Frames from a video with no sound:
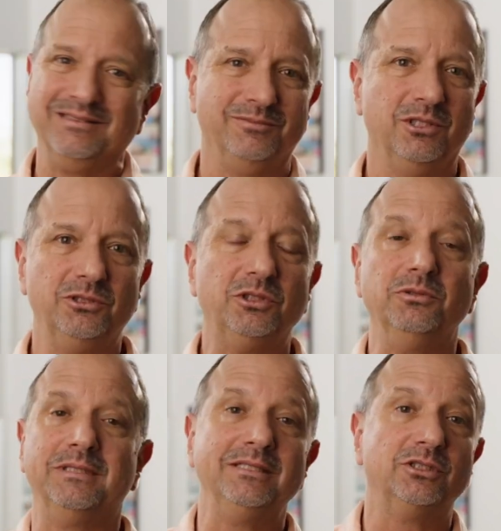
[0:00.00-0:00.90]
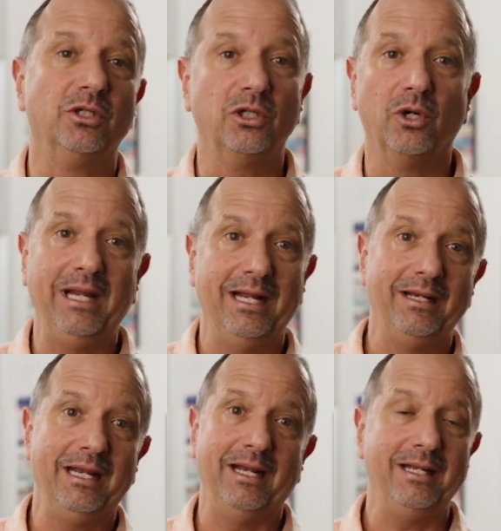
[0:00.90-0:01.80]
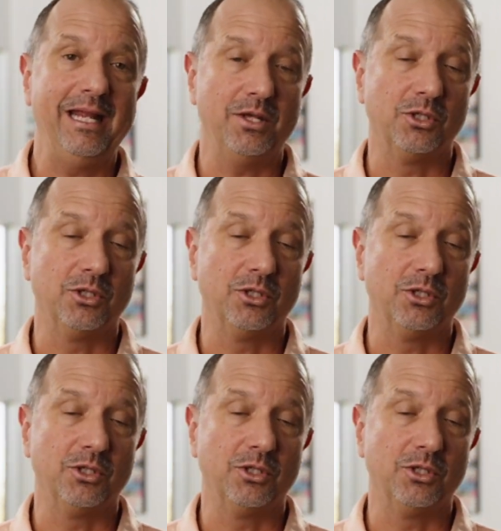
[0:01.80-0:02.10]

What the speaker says: those two things don't go hand in hand together.